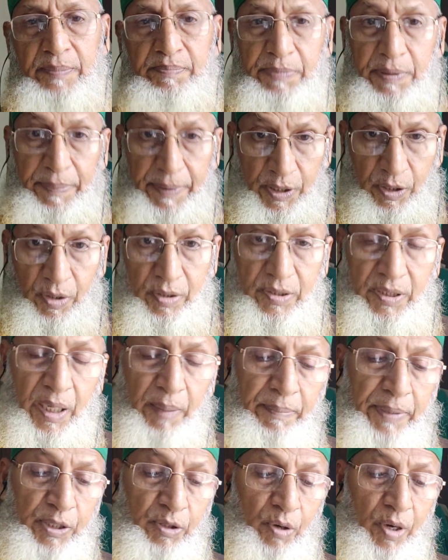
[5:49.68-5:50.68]
Paper 1,
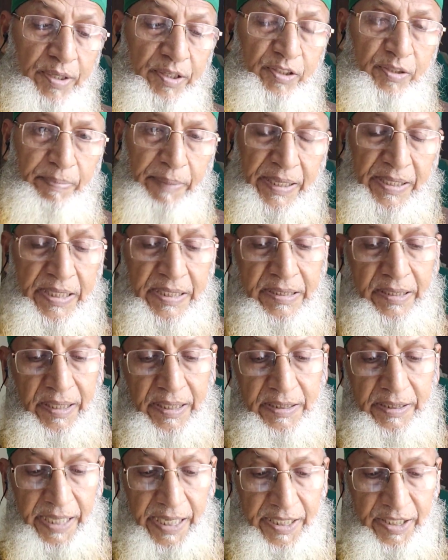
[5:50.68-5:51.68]
number 1 is
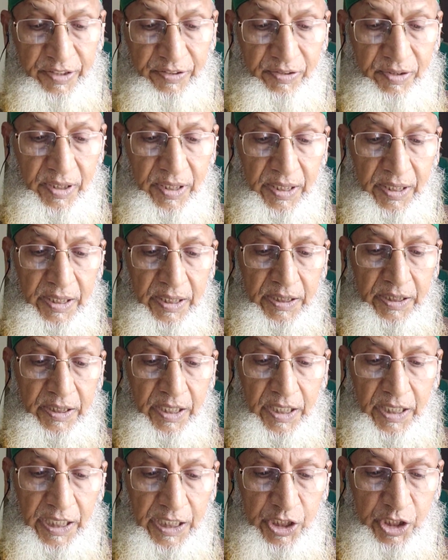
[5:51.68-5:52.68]
mandatory. That is
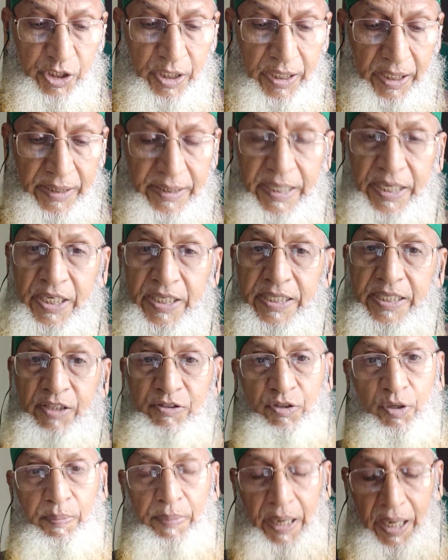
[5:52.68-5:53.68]
the culture and
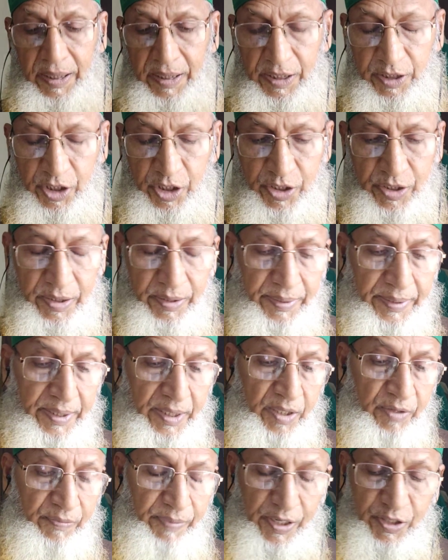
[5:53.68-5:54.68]
heritage of Bangladesh.
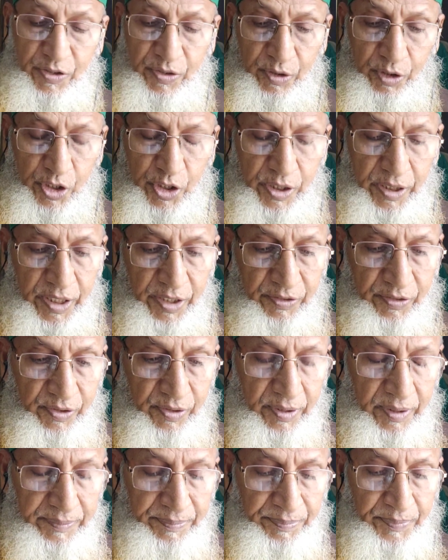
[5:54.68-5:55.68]
First
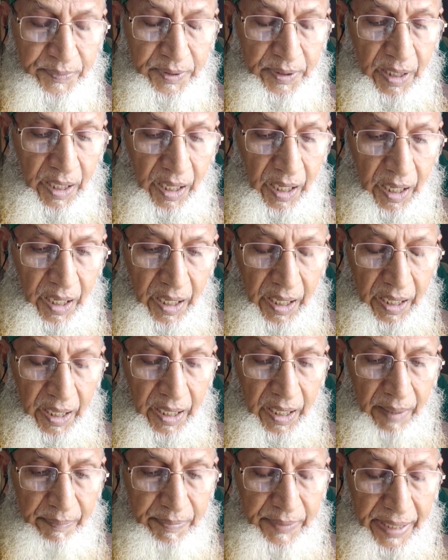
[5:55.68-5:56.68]
questions
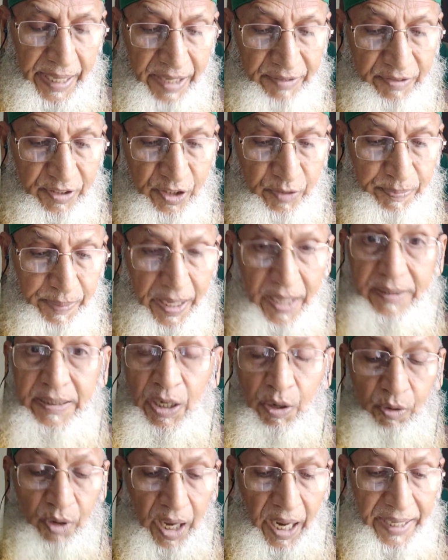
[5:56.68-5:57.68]
has this
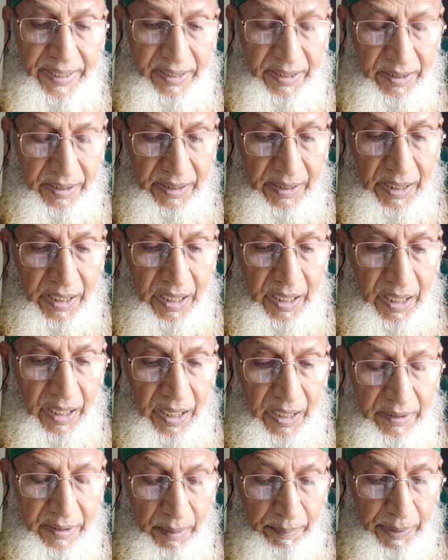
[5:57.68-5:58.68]
breakdown like
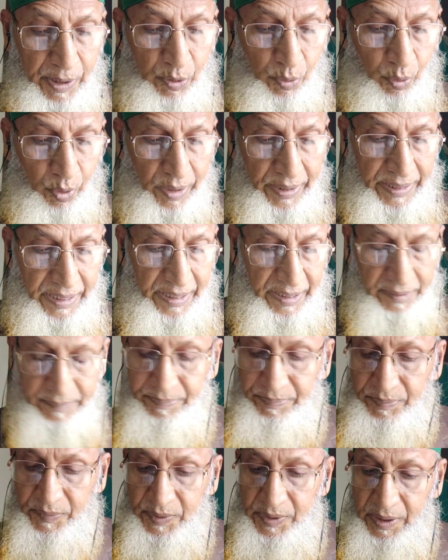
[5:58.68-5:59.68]
number 1A,
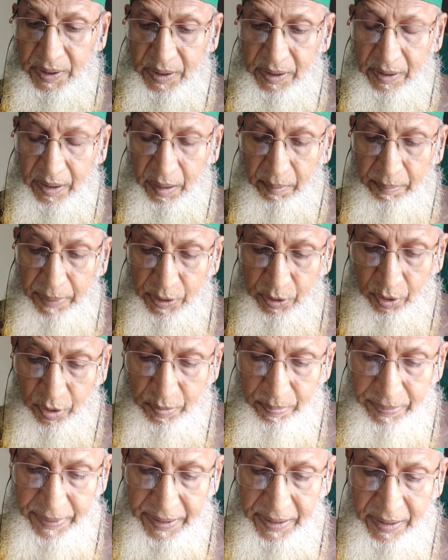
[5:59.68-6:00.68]
number
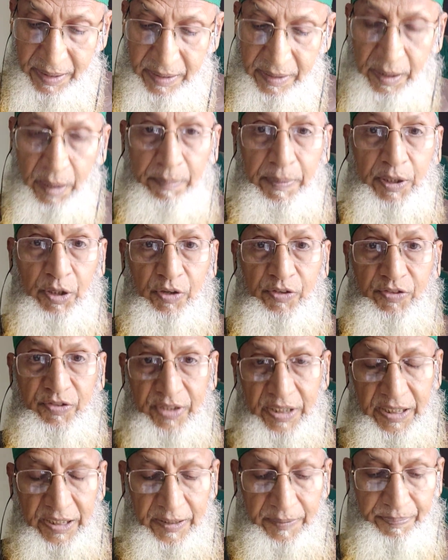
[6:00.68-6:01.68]
1B, number
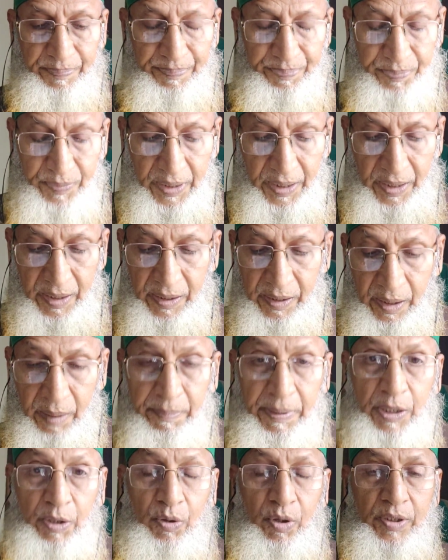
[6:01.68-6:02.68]
1C.
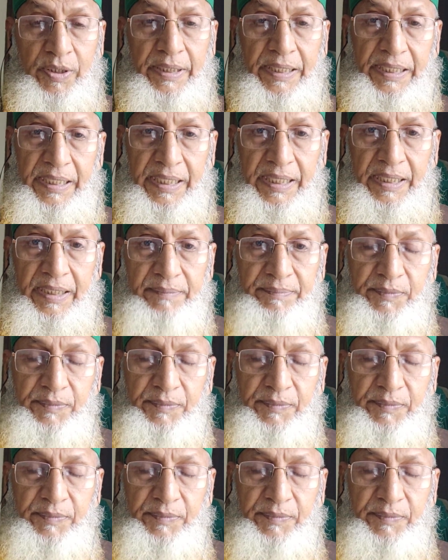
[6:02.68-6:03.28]
Number 1A,